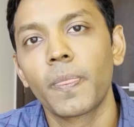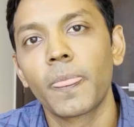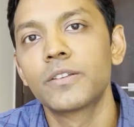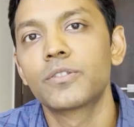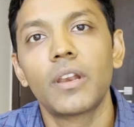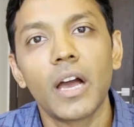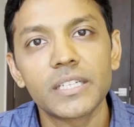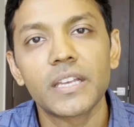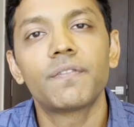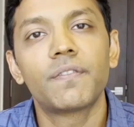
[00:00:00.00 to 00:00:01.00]
So
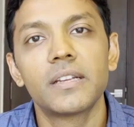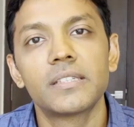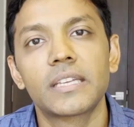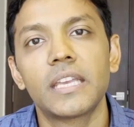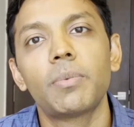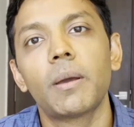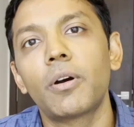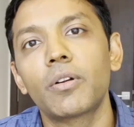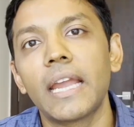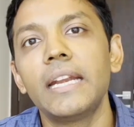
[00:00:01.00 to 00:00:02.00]
large cap funds keep
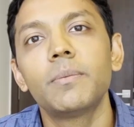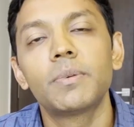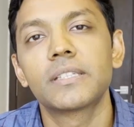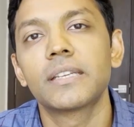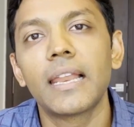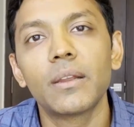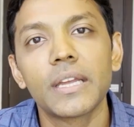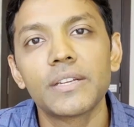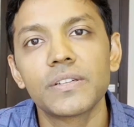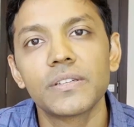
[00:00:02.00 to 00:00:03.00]
about 80%
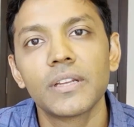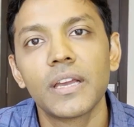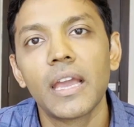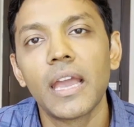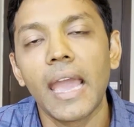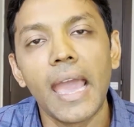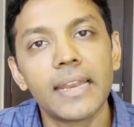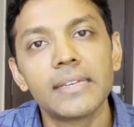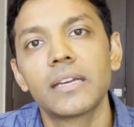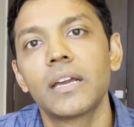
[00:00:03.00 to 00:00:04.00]
allocation,
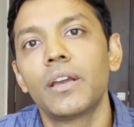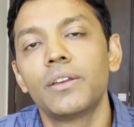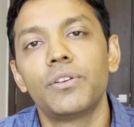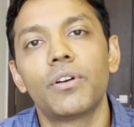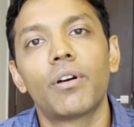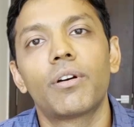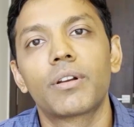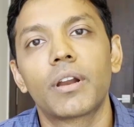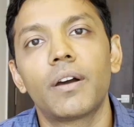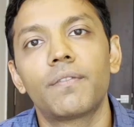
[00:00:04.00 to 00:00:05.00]
and your
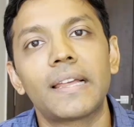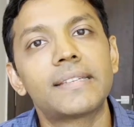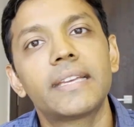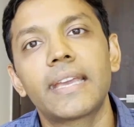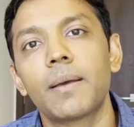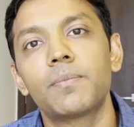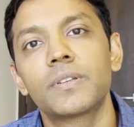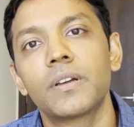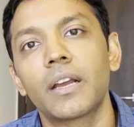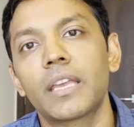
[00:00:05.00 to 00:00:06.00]
Flexi
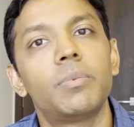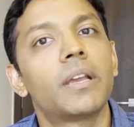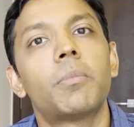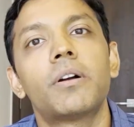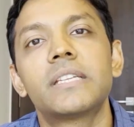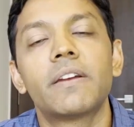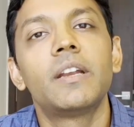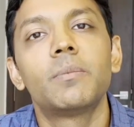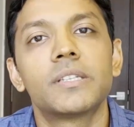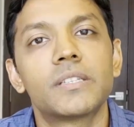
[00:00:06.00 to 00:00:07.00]
Caps are keeping about
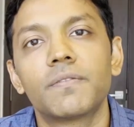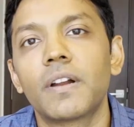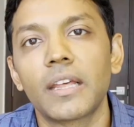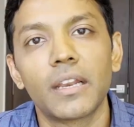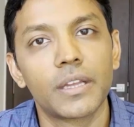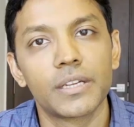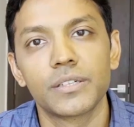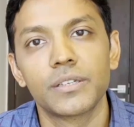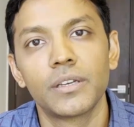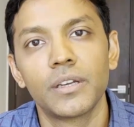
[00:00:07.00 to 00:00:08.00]
70% fund
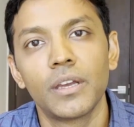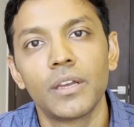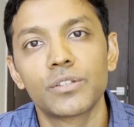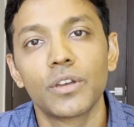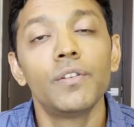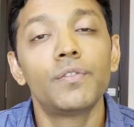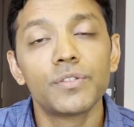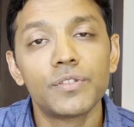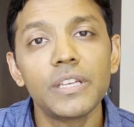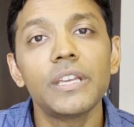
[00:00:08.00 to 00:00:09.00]
allocation. So if you
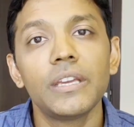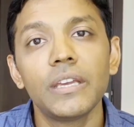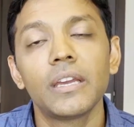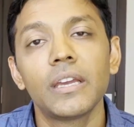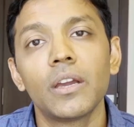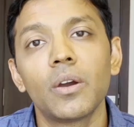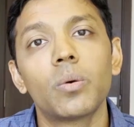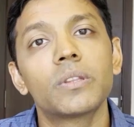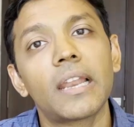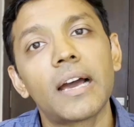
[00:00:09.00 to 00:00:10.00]
see,
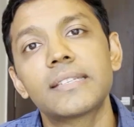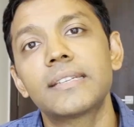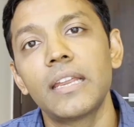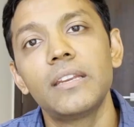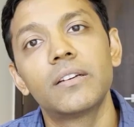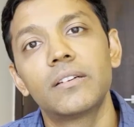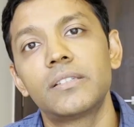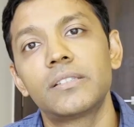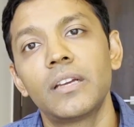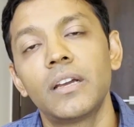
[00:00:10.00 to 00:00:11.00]
over the last 10
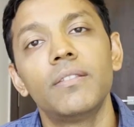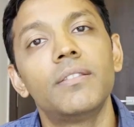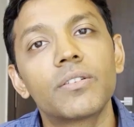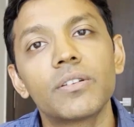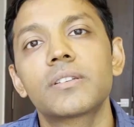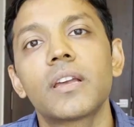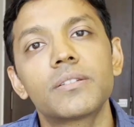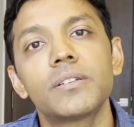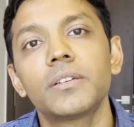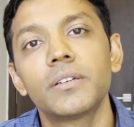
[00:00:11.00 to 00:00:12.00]
years, the risk
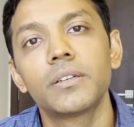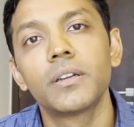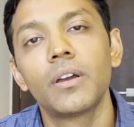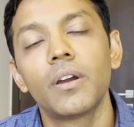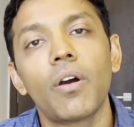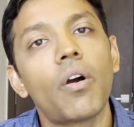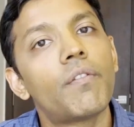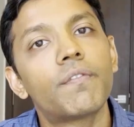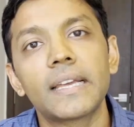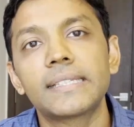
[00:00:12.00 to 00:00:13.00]
and return
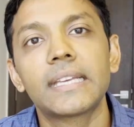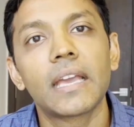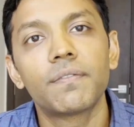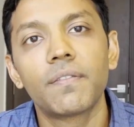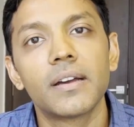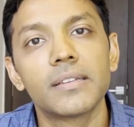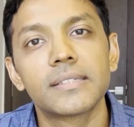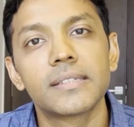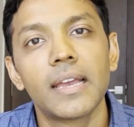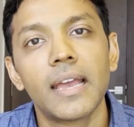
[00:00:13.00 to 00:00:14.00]
of Flexi Cap
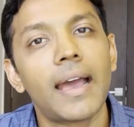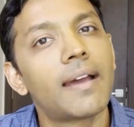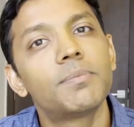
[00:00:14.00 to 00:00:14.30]
funds have